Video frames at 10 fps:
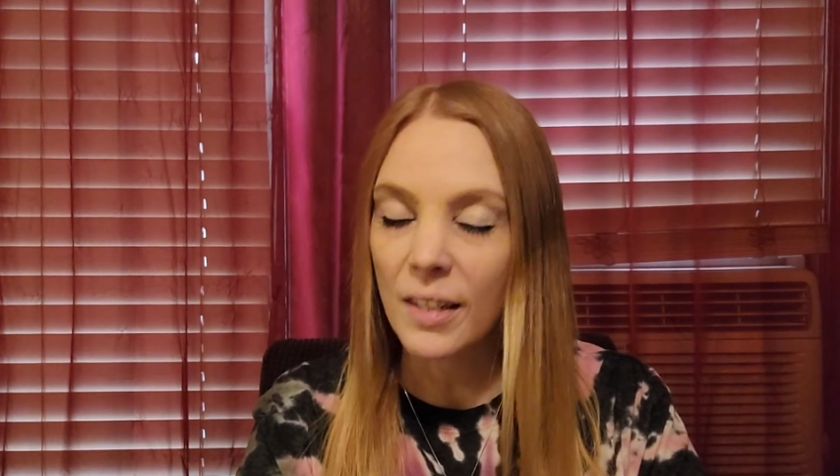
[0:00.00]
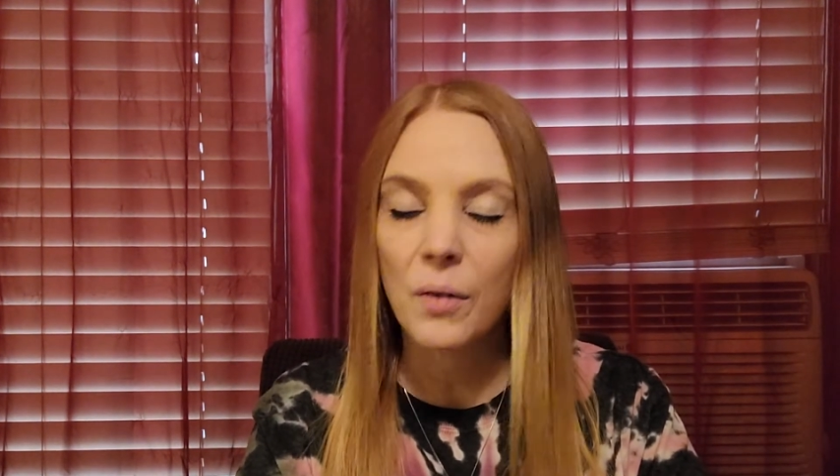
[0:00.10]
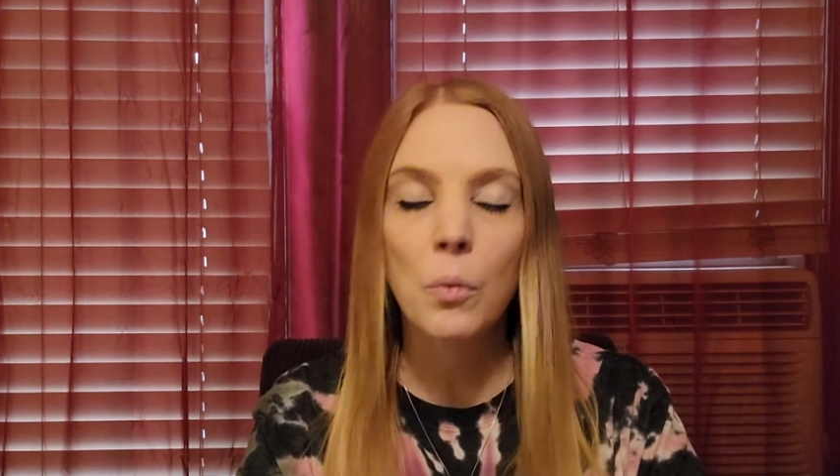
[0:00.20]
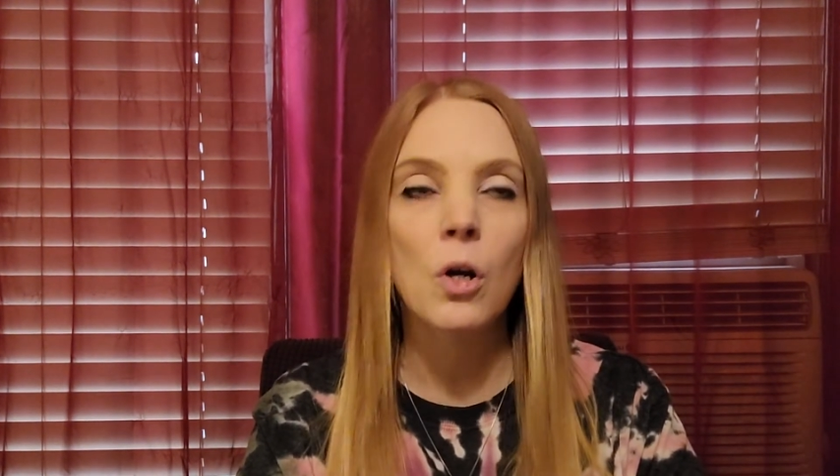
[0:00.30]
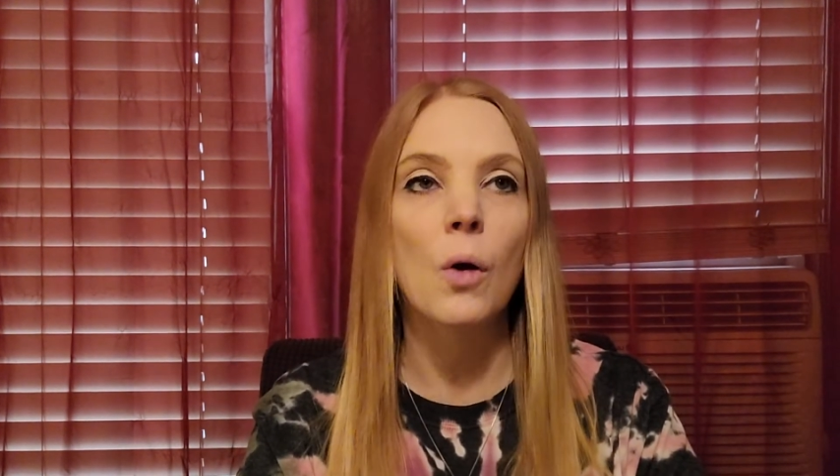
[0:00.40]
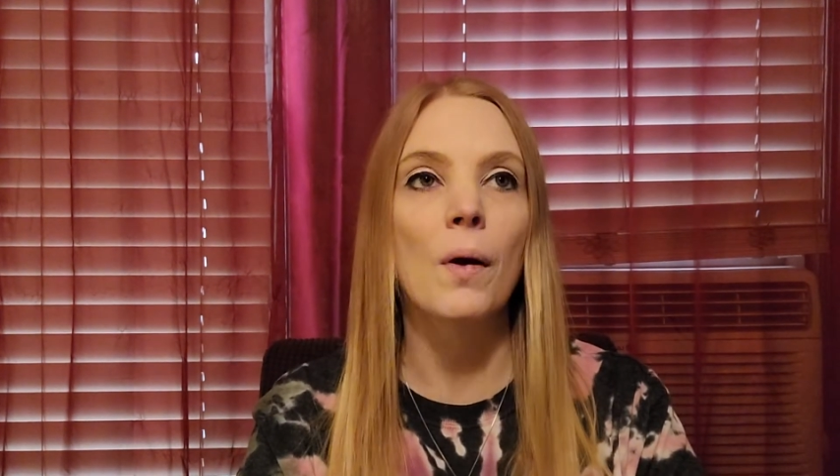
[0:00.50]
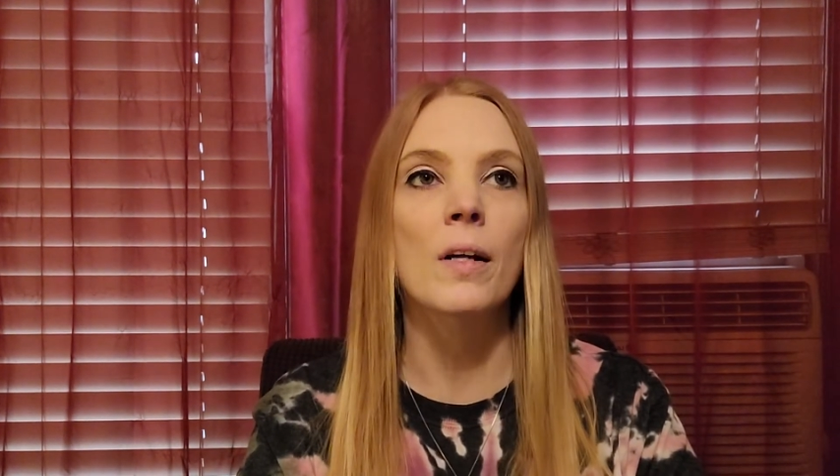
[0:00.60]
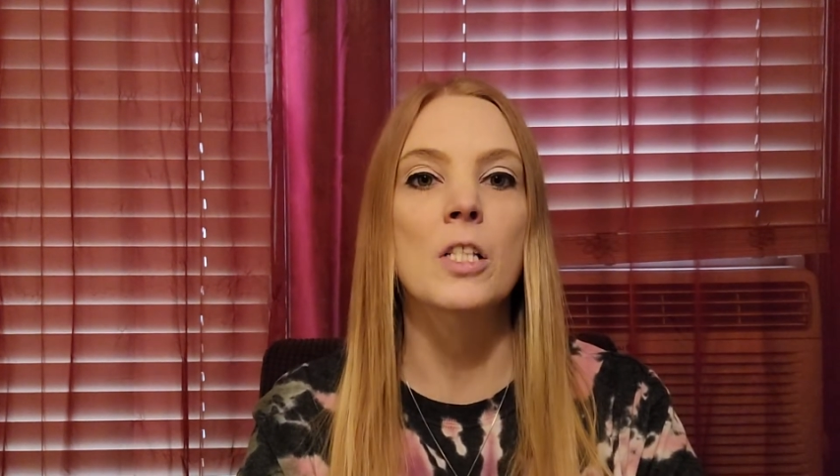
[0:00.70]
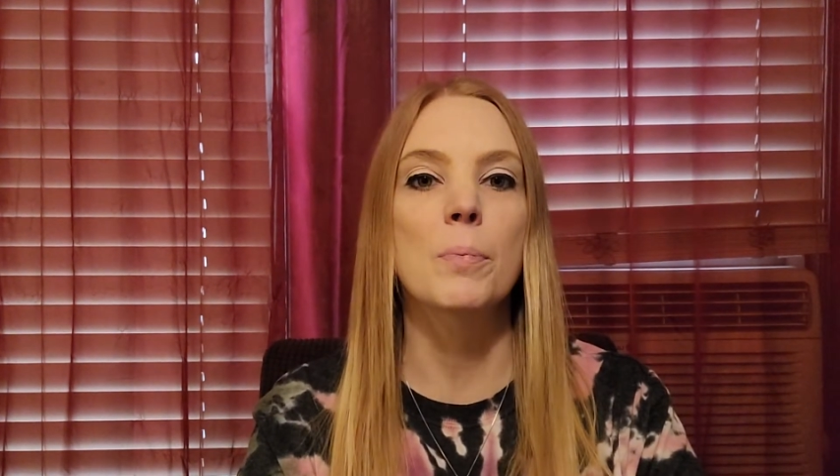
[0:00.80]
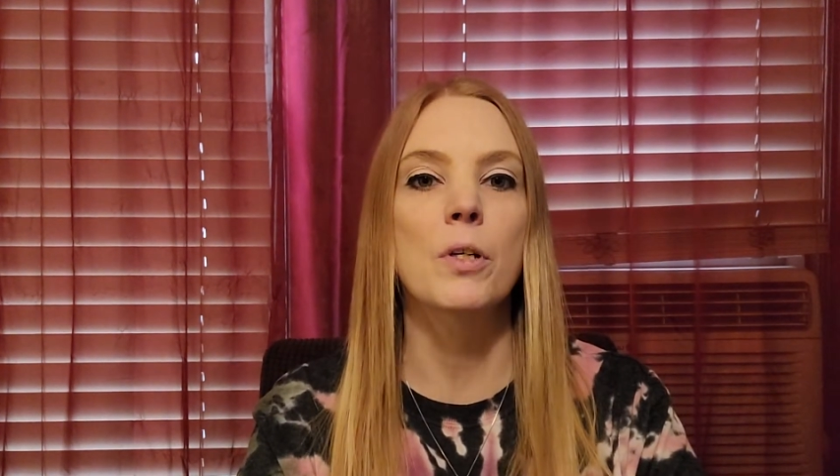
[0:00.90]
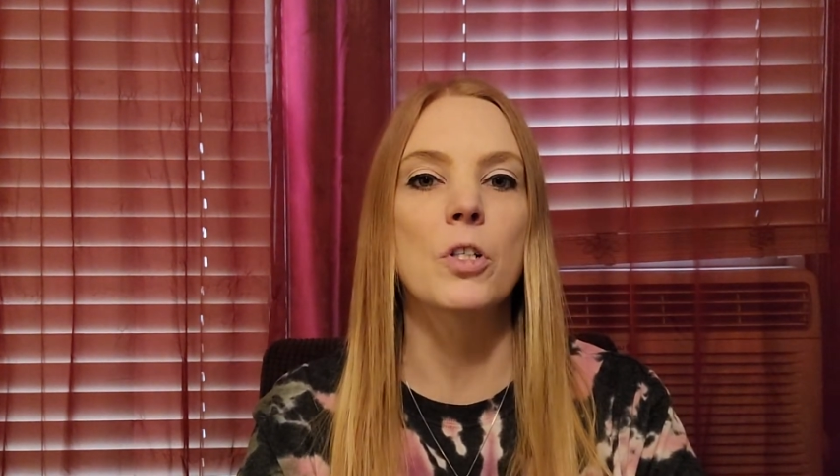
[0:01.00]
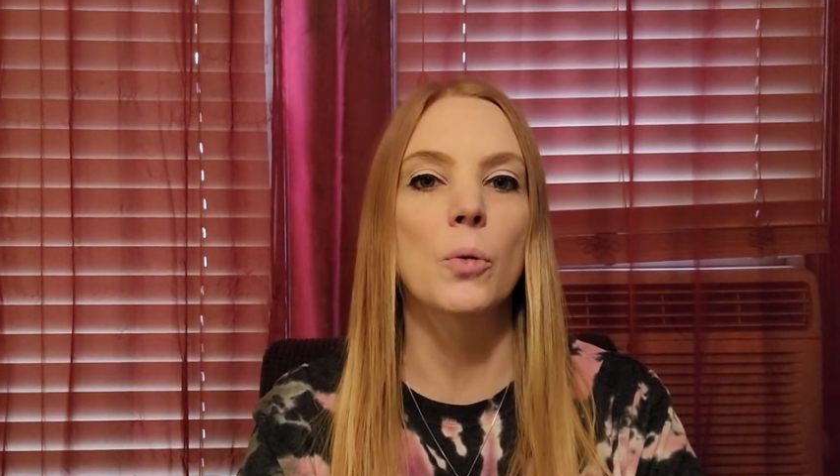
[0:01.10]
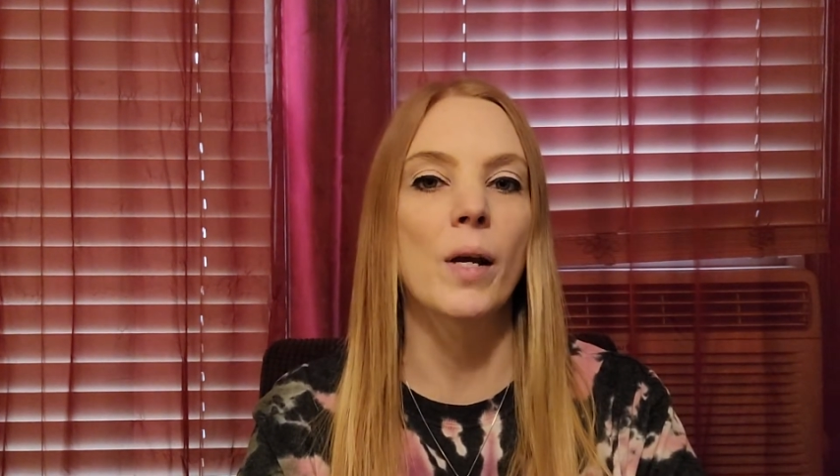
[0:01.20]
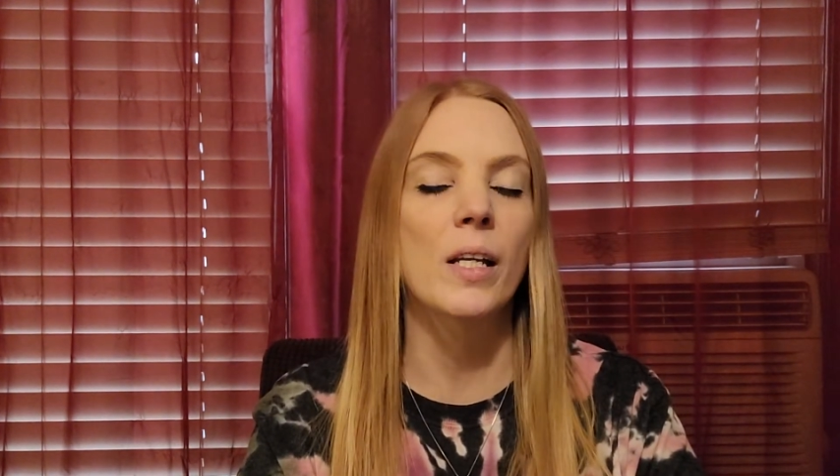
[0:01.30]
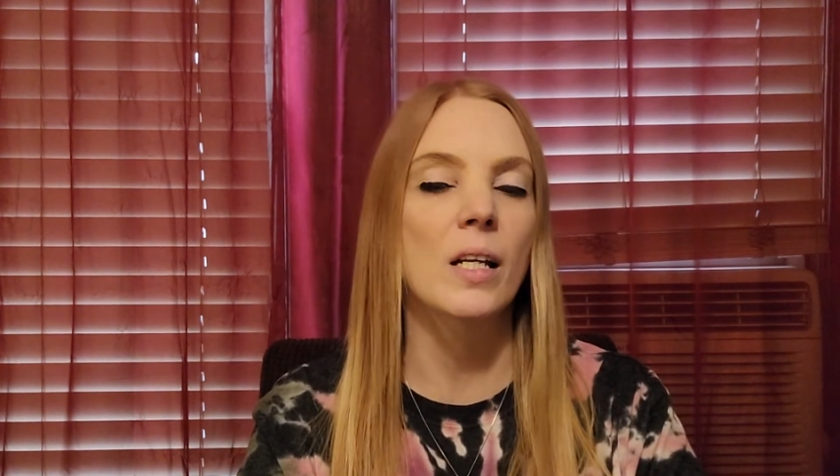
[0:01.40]
will go out on Spiritual
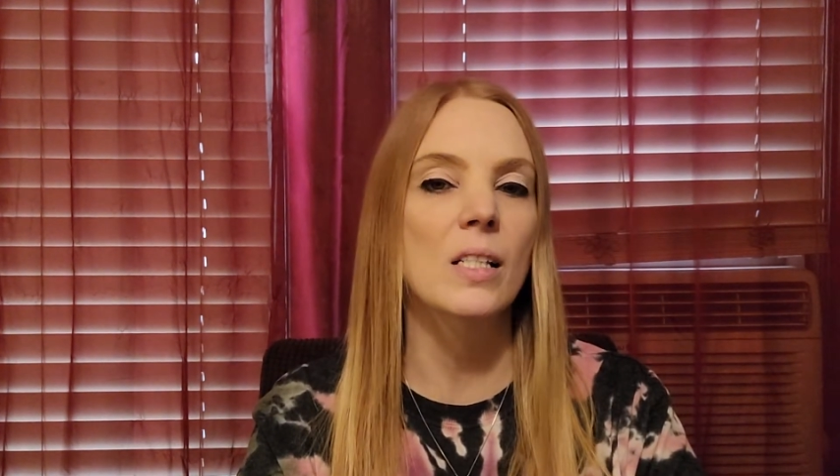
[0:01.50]
Awakening